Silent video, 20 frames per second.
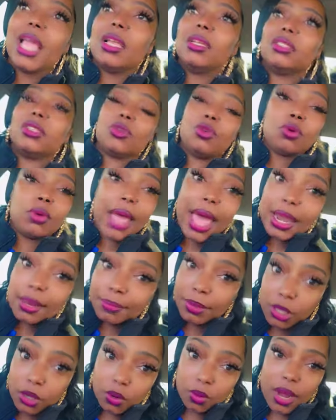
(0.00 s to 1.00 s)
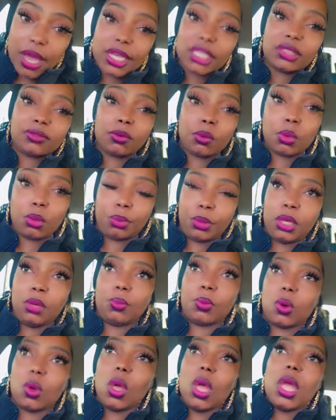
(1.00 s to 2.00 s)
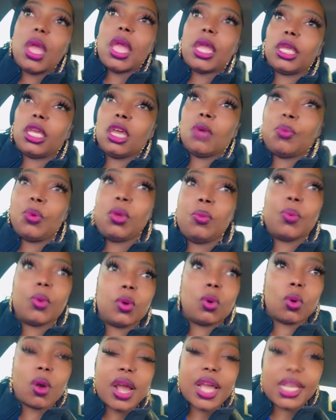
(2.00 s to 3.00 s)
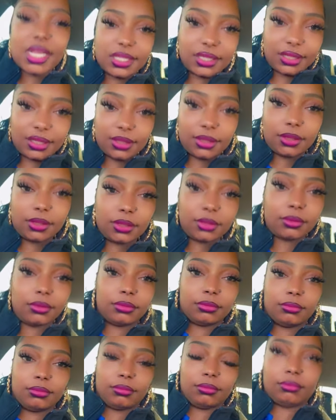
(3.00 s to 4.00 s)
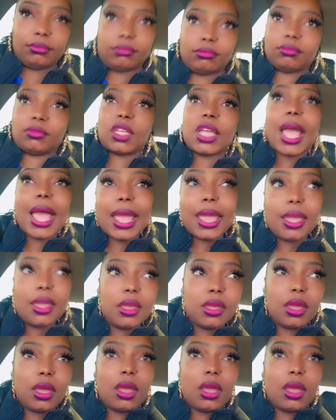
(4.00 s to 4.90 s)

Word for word: So you got to be graceful with people and give people grace. Okay?